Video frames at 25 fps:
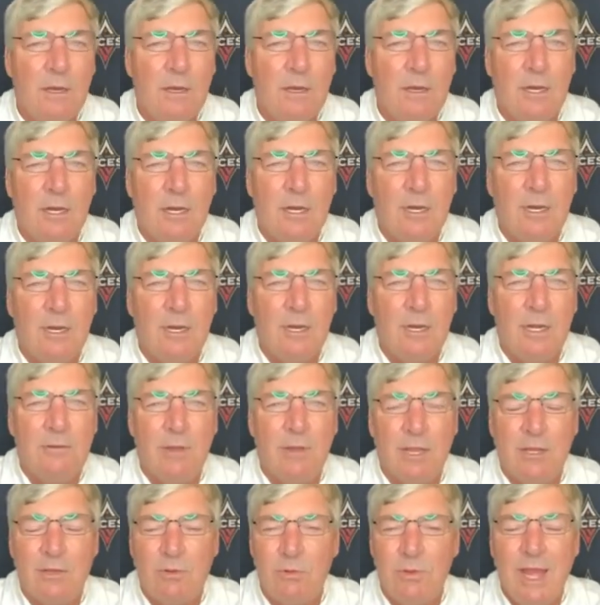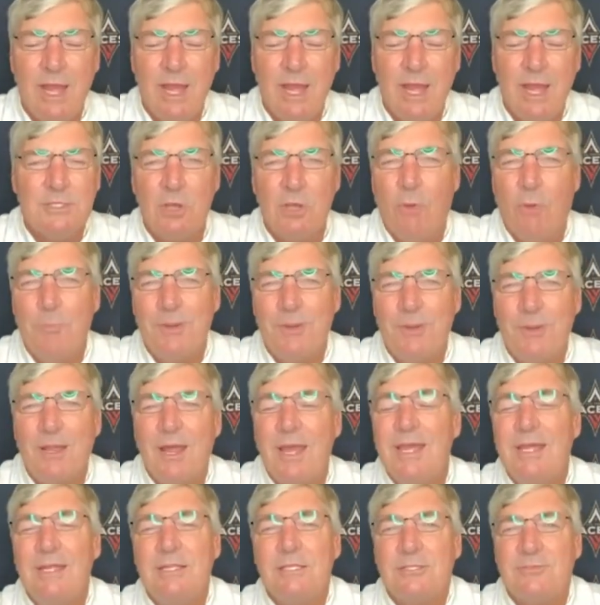Uh, it, it creates open
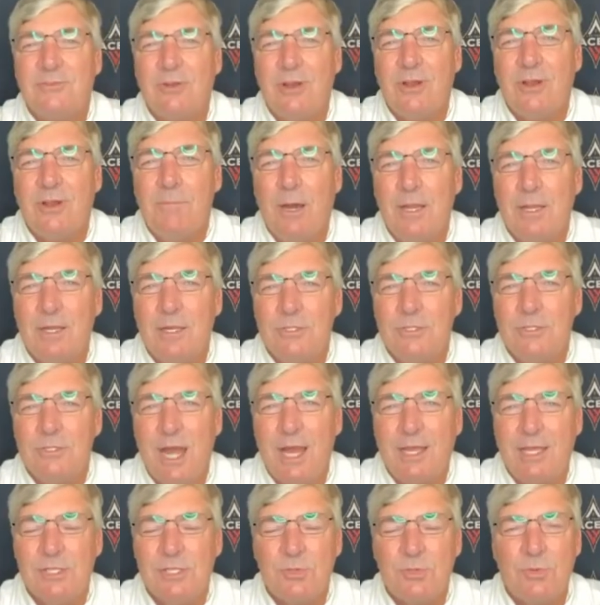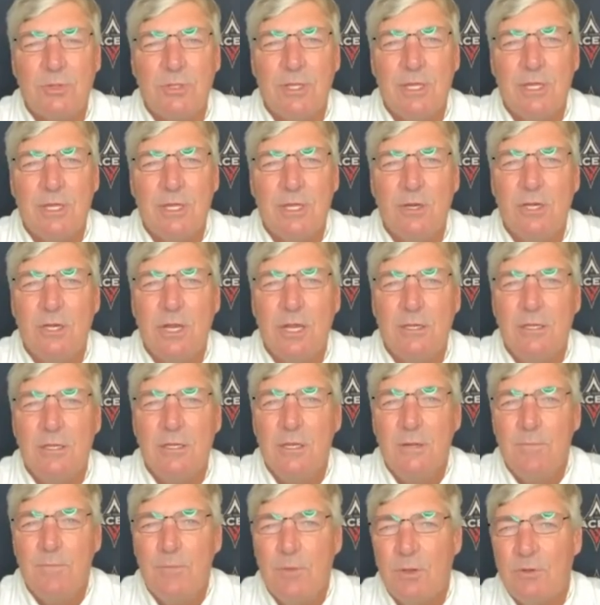lanes for everybody, and Jackie's really good at
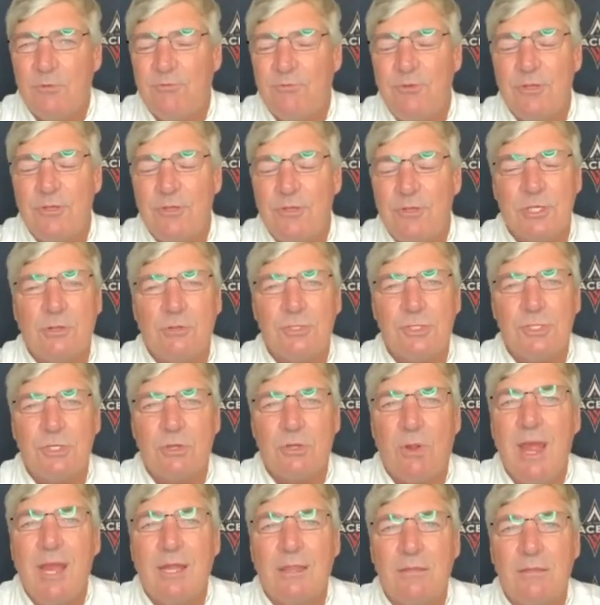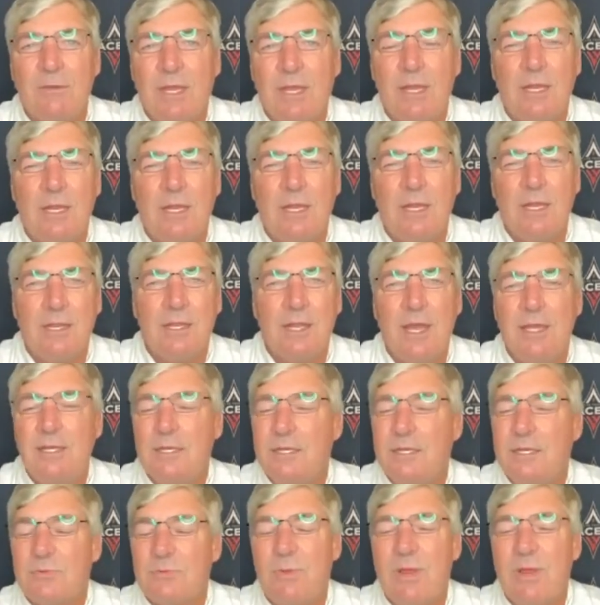her physical strength and getting that
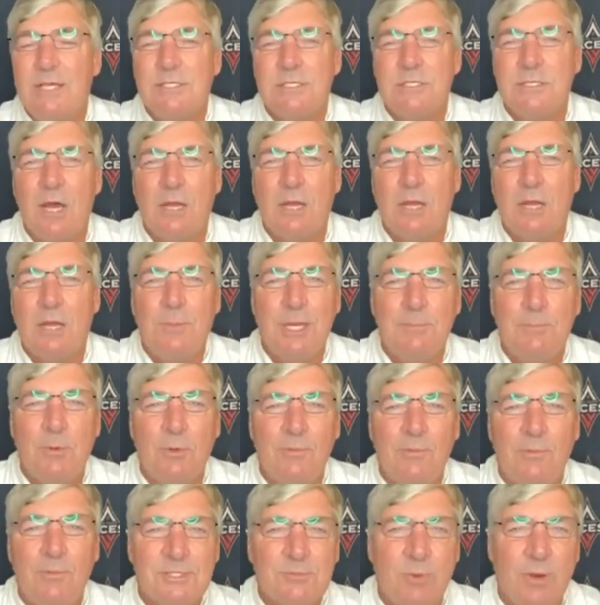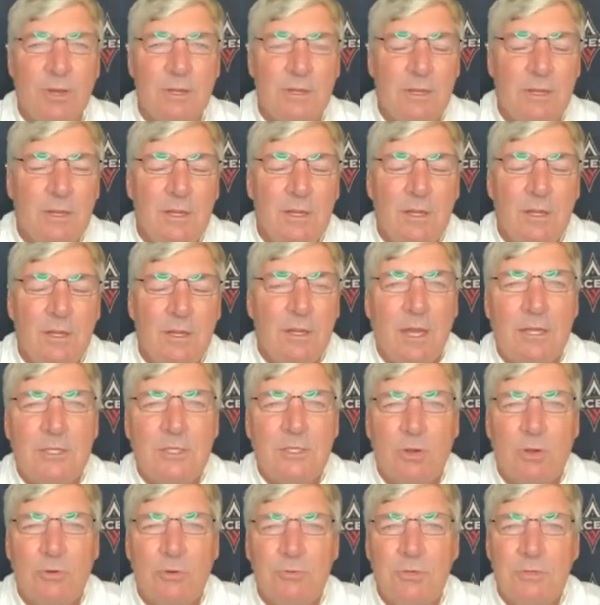lane is raising on people. That's what I
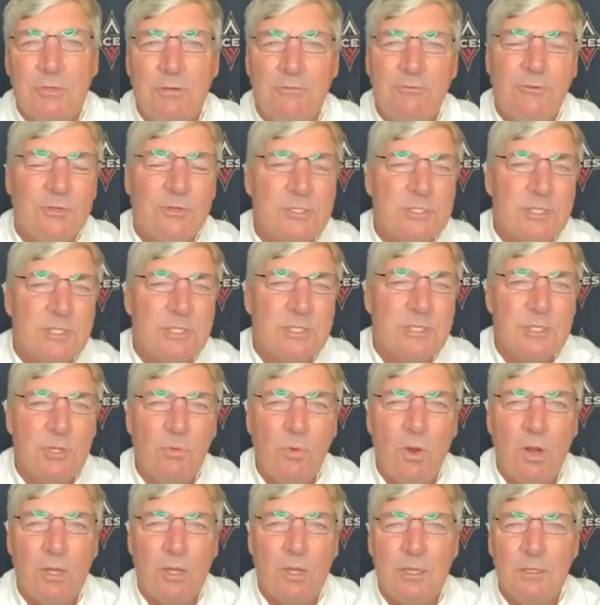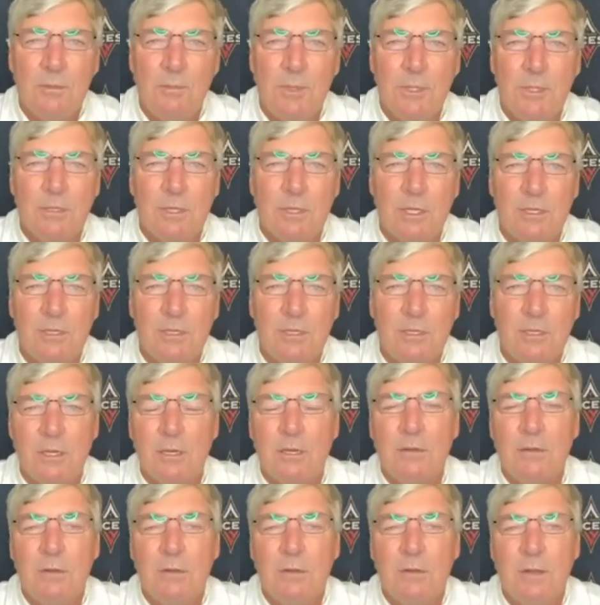told her on the first day she walked in the building
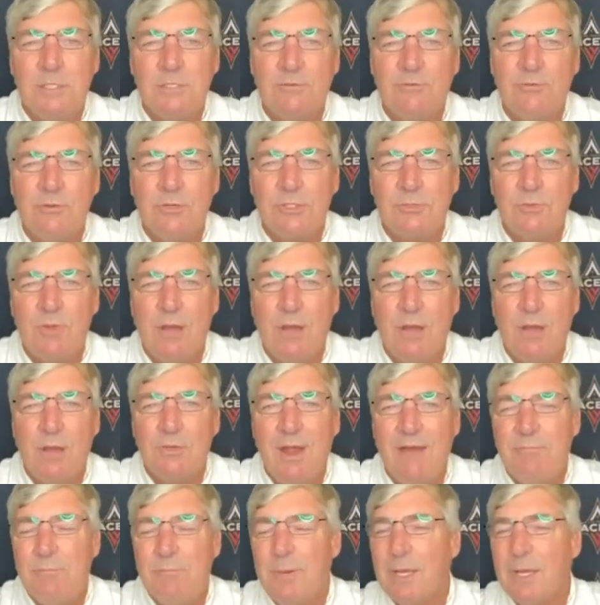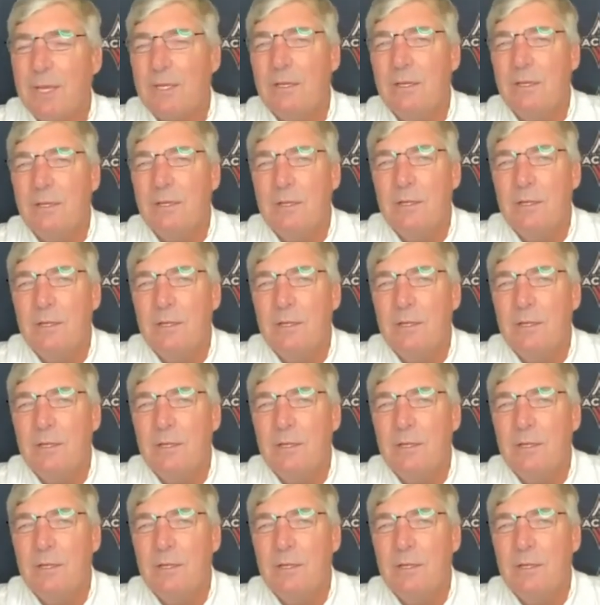here as a first round draft pick.